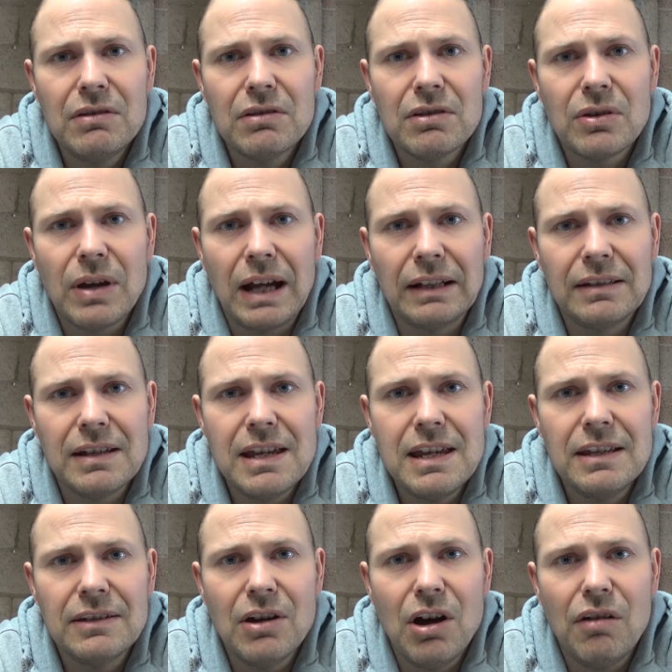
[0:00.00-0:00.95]
So I had to
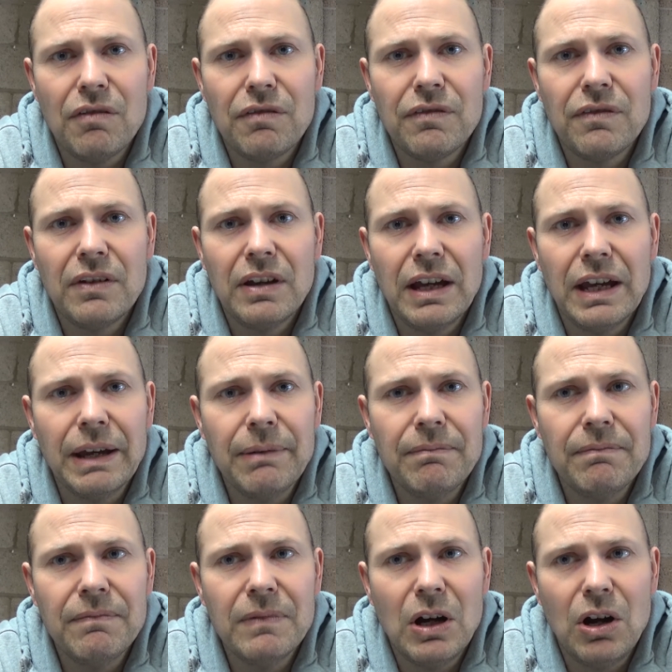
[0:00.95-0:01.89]
ease off,
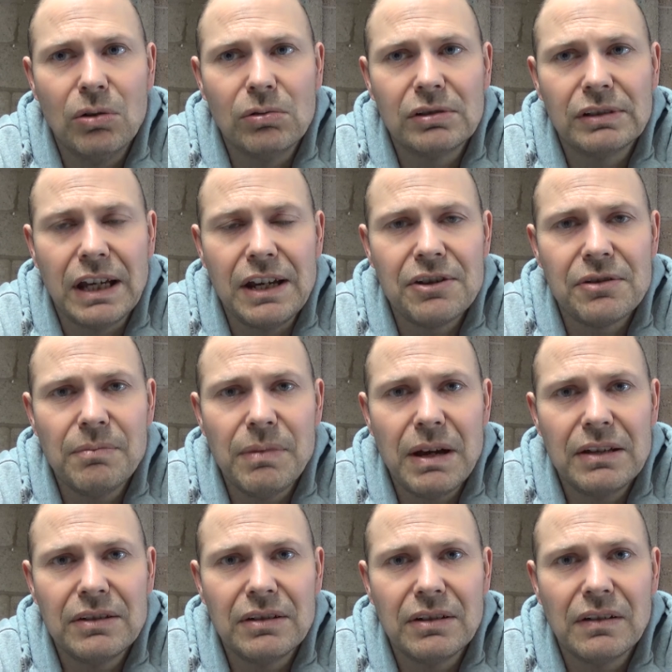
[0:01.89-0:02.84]
hold station
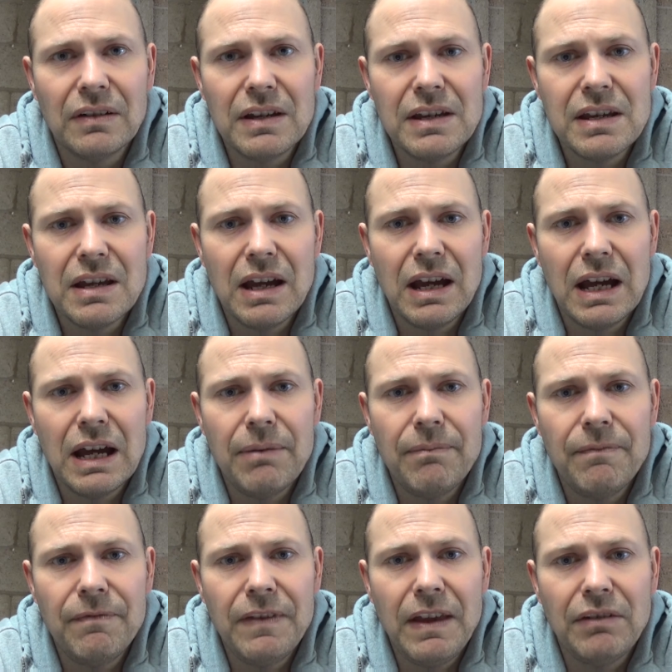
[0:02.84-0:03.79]
basically,
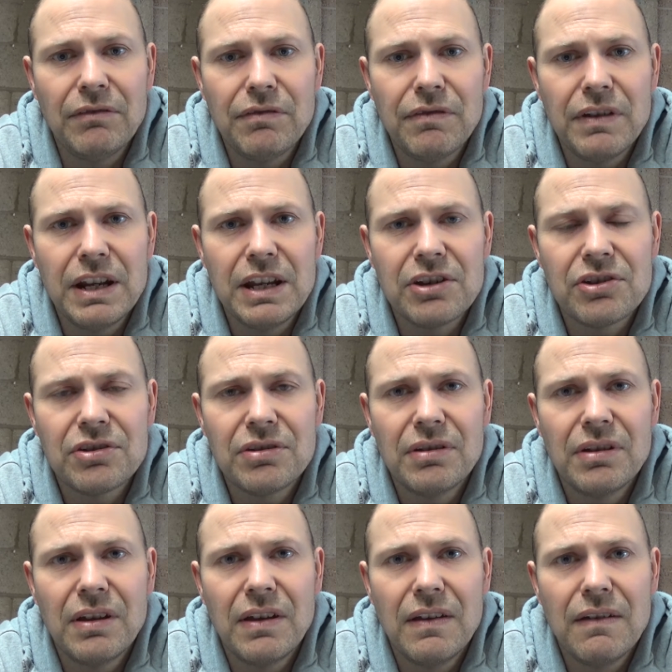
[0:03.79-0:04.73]
and
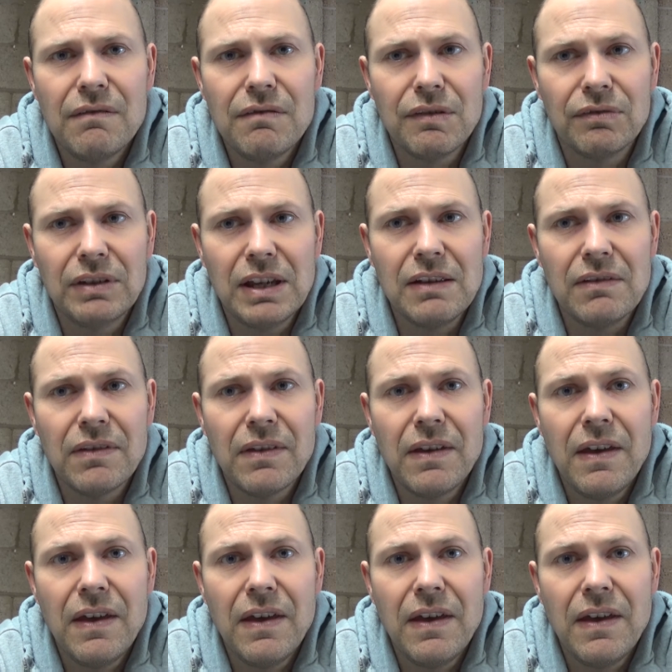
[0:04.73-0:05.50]
finished 15th.